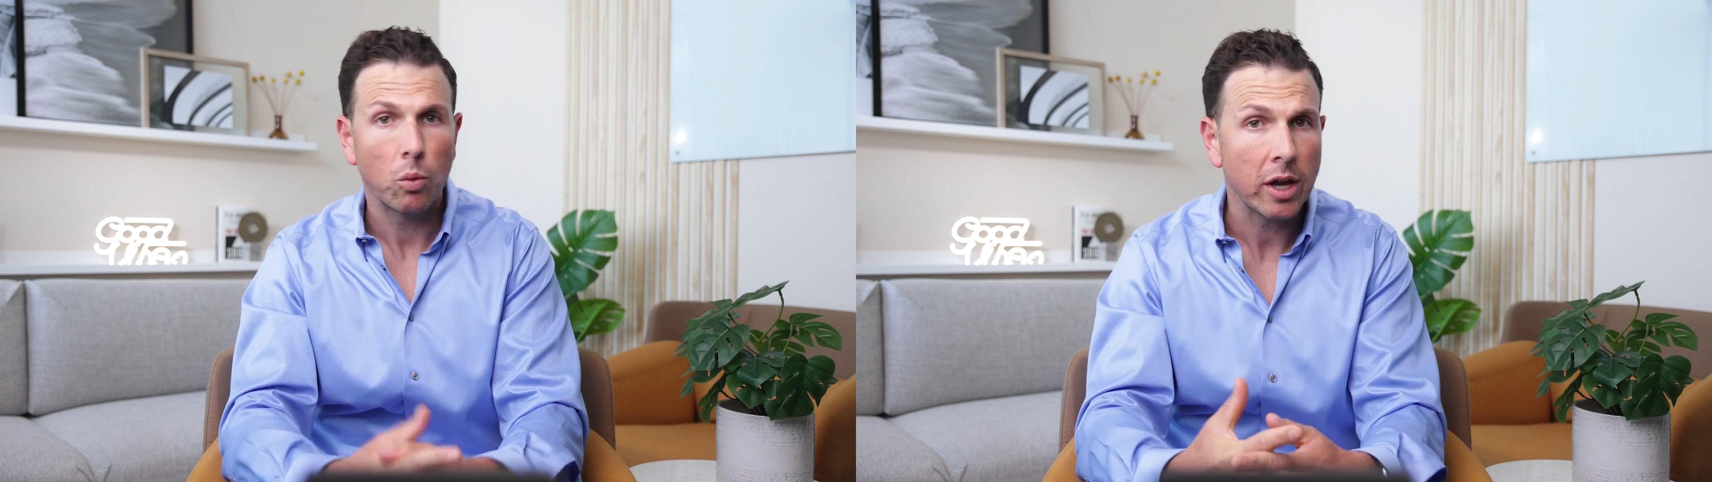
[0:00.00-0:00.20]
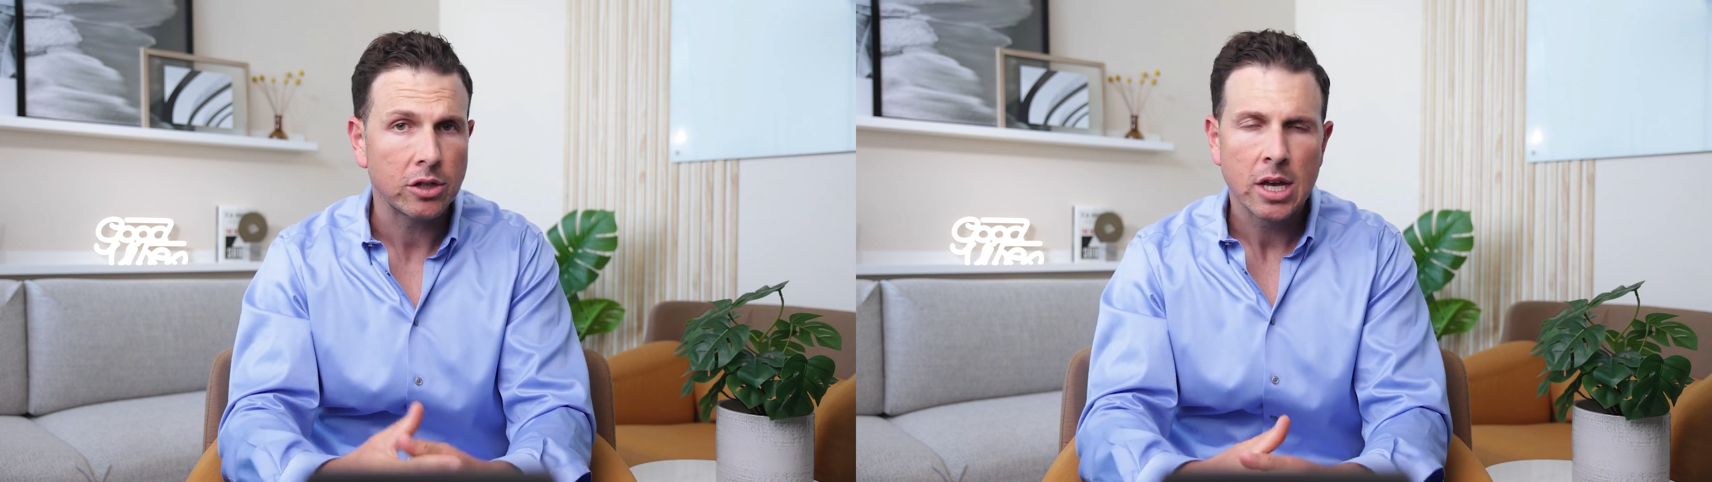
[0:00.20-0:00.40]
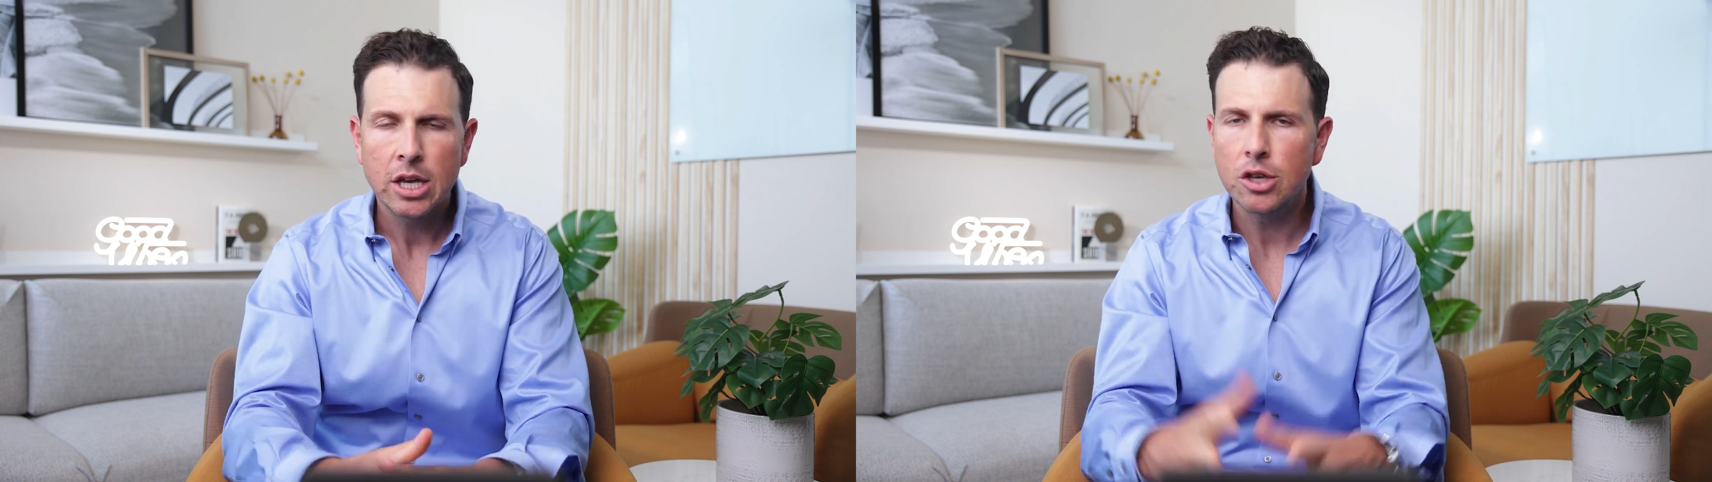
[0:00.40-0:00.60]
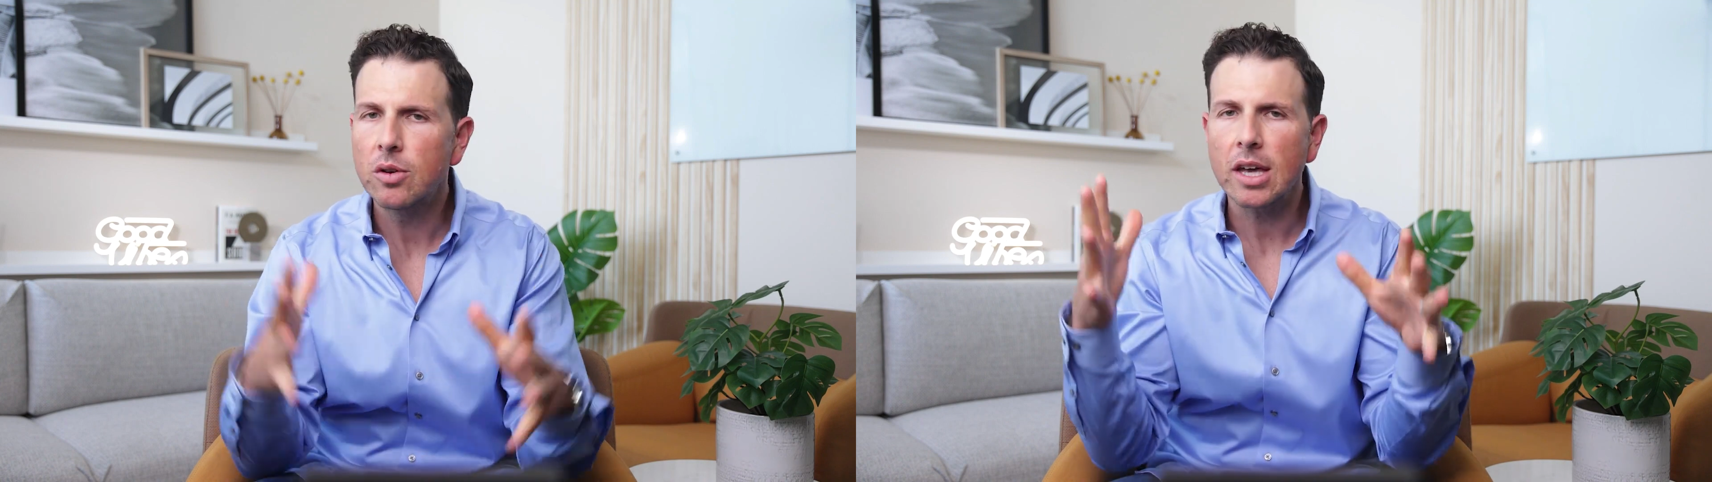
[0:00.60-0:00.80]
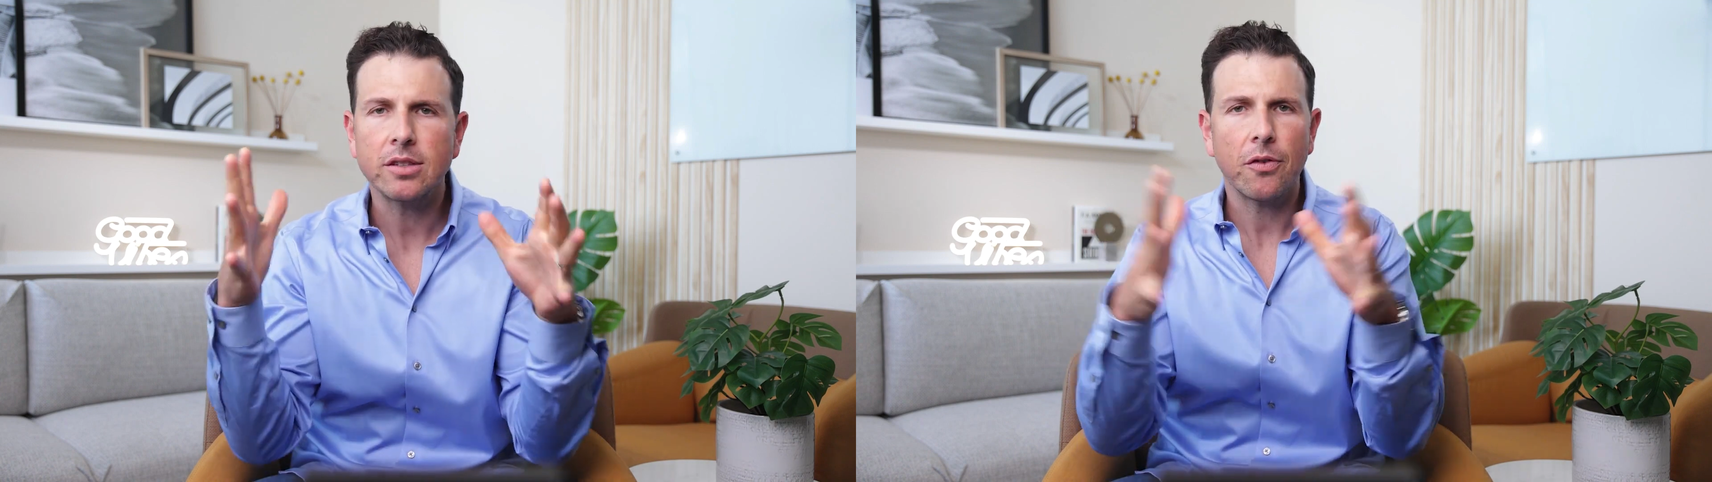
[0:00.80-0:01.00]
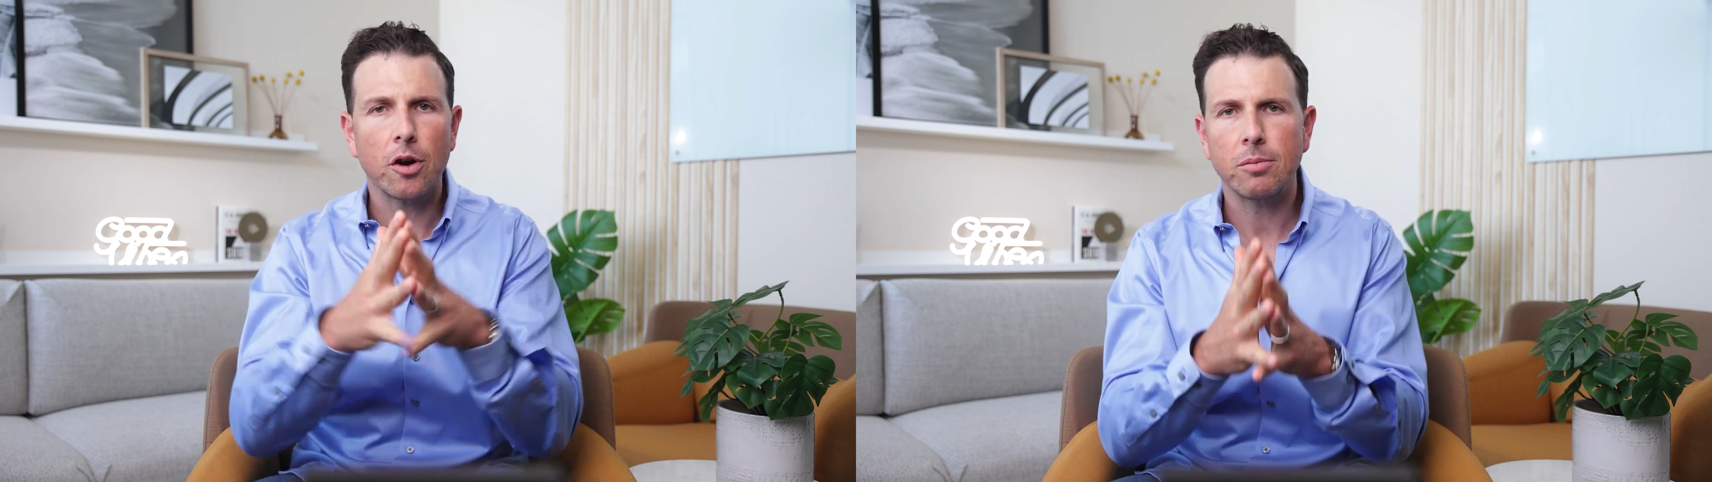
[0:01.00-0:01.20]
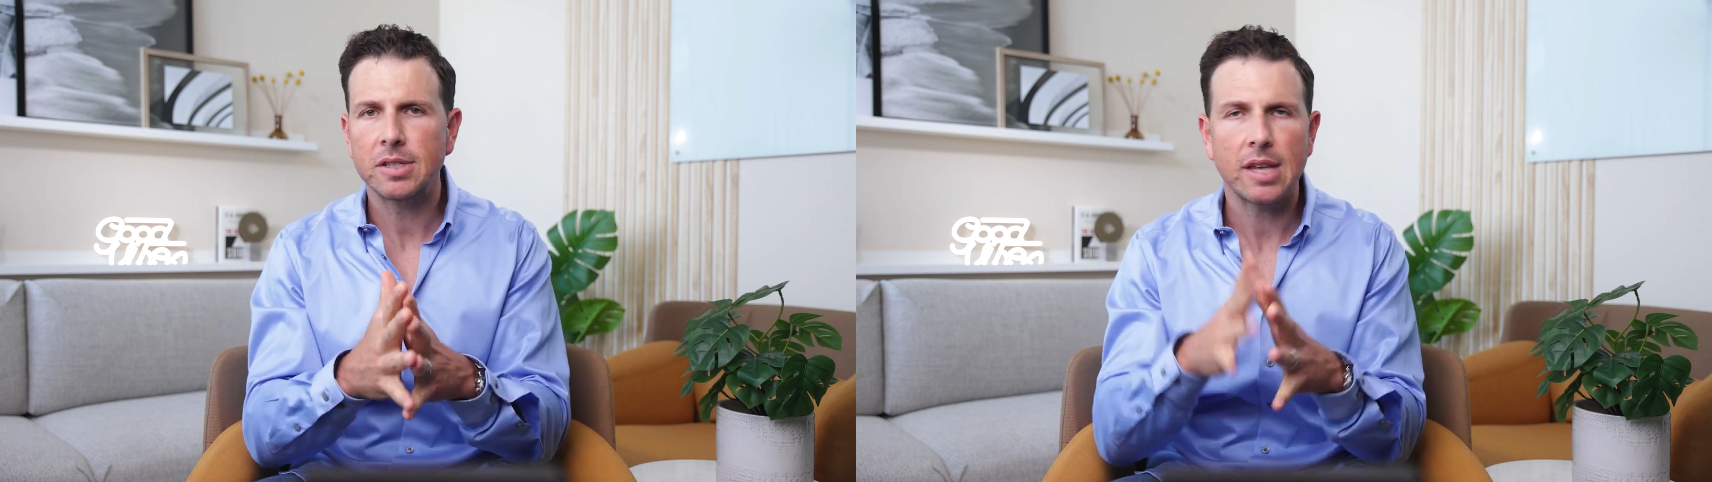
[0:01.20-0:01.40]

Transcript: which you guys have heard me